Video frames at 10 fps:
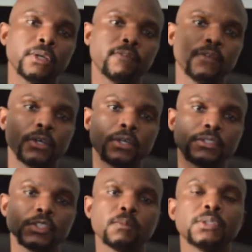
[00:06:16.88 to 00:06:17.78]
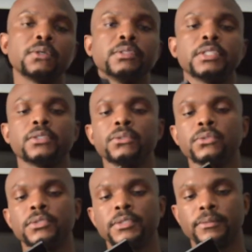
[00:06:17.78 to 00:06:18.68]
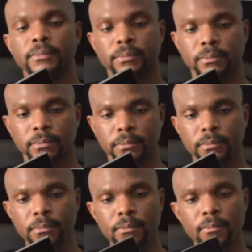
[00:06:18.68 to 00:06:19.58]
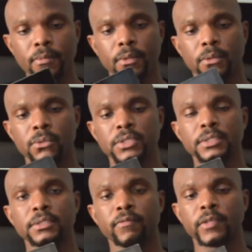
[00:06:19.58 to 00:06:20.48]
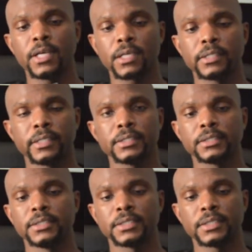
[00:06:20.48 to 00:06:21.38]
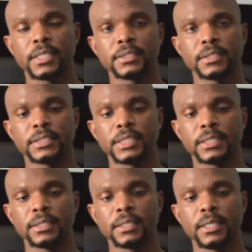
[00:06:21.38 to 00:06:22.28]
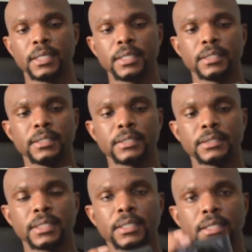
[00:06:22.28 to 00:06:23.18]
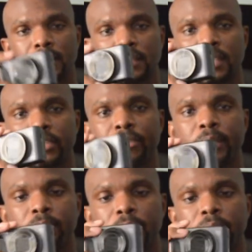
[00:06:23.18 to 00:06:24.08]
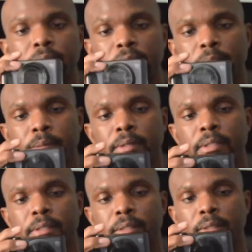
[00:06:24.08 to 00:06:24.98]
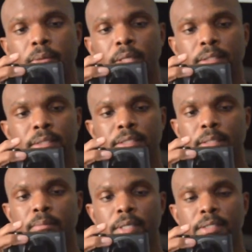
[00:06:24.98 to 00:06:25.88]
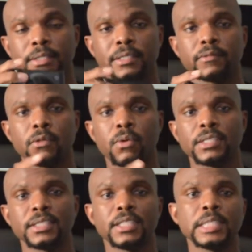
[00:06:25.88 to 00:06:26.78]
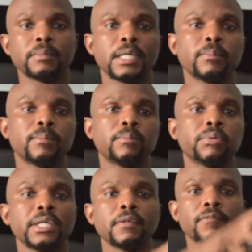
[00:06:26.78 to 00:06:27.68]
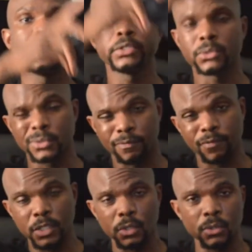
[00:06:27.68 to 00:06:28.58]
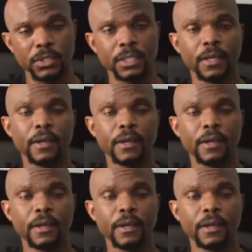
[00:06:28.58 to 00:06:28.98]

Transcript: if you are someone out there who's into vlogging or is just starting your channel, this is a great beginner camera. The quality is amazing. And if you watch any of my prior videos